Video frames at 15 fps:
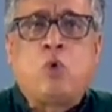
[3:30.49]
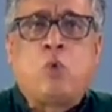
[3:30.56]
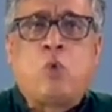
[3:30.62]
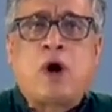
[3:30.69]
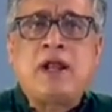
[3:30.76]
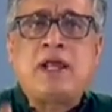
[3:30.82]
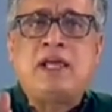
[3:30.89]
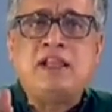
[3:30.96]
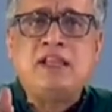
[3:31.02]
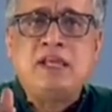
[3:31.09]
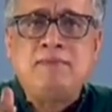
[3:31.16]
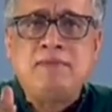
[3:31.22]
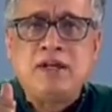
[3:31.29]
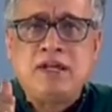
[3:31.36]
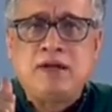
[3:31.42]
1
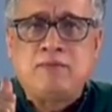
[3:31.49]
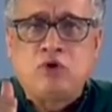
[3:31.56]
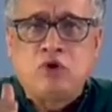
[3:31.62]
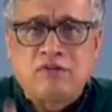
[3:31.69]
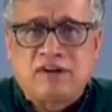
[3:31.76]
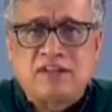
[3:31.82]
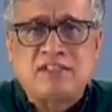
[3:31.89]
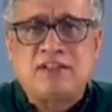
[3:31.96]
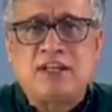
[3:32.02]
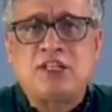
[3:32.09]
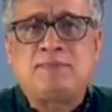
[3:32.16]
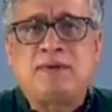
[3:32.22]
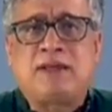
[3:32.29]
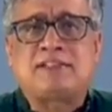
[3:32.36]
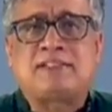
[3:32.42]
Hindi medium university
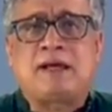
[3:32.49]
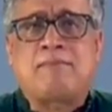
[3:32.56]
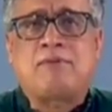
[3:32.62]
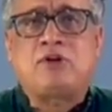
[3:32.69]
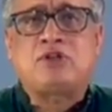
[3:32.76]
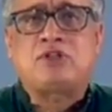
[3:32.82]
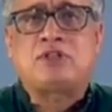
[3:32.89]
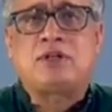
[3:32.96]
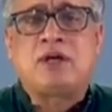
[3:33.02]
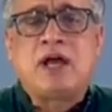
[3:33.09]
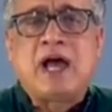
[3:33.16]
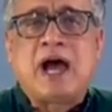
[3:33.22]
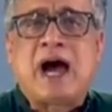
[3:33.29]
is being established,